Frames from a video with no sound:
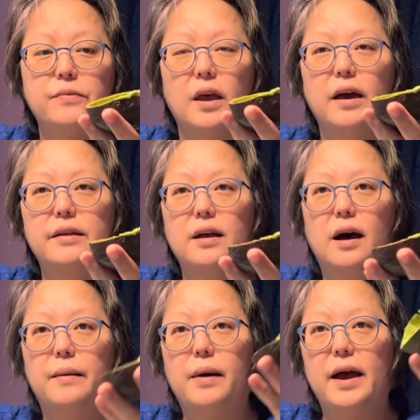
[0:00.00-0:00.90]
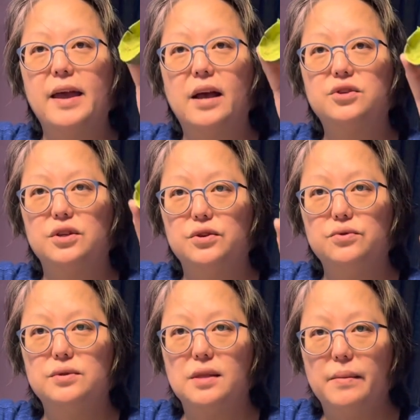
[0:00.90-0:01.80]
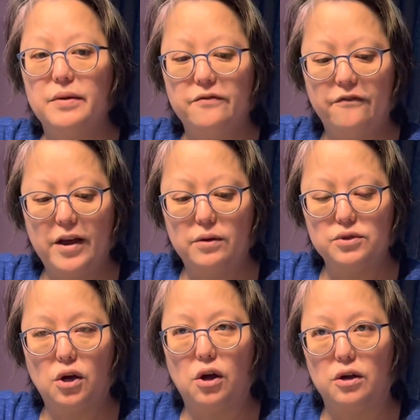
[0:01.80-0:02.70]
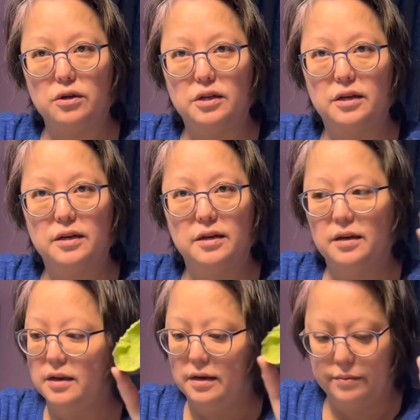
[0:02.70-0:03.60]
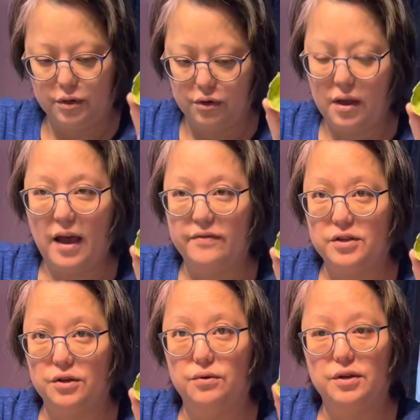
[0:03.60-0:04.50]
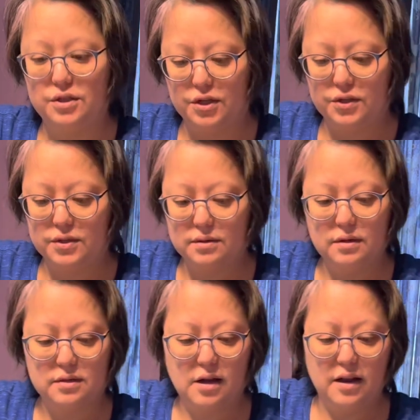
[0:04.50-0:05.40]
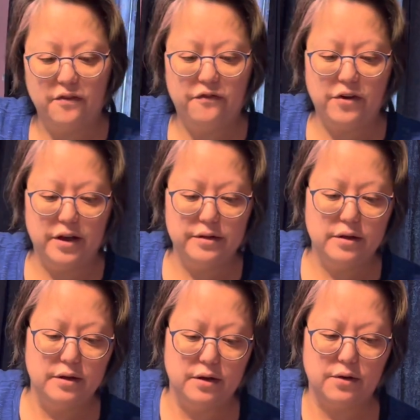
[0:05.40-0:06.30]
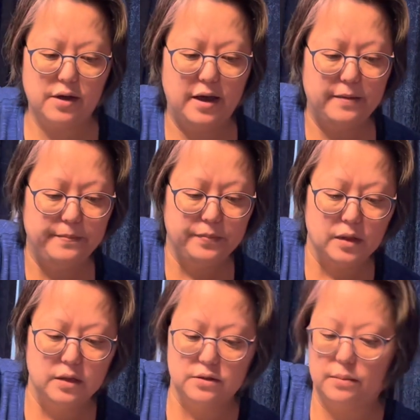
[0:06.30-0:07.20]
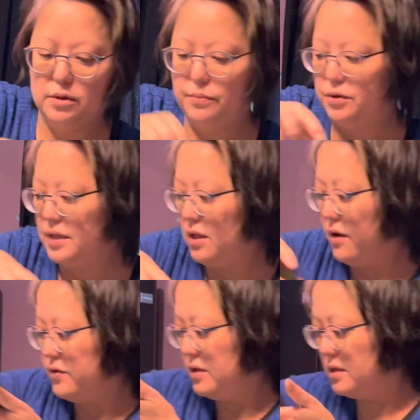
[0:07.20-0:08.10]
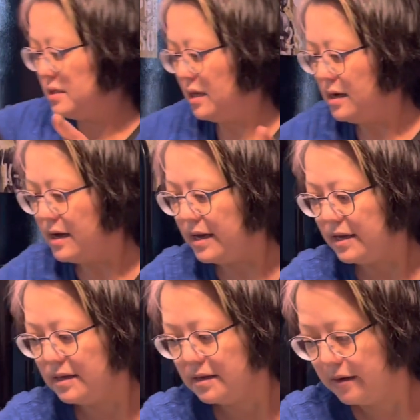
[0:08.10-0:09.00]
And I actually use them in found art. You don't have to, it's kind of fun, okay? So I'm gonna put that off to the side.